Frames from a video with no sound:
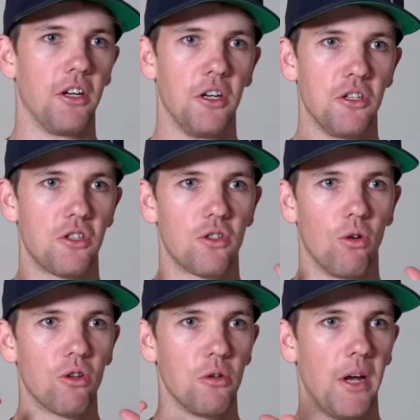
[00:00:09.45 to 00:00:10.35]
and it's
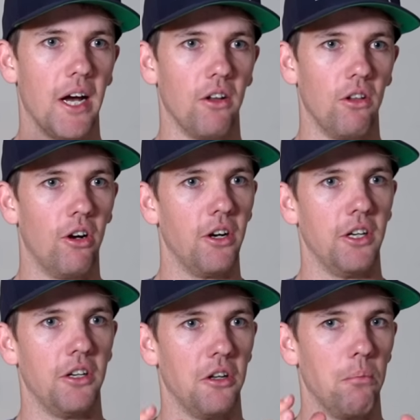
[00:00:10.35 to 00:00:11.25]
talked about a lot
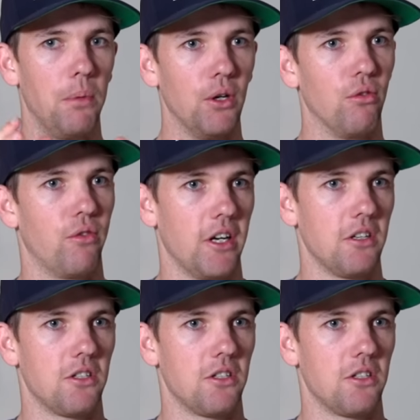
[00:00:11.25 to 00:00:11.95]
in the build phase.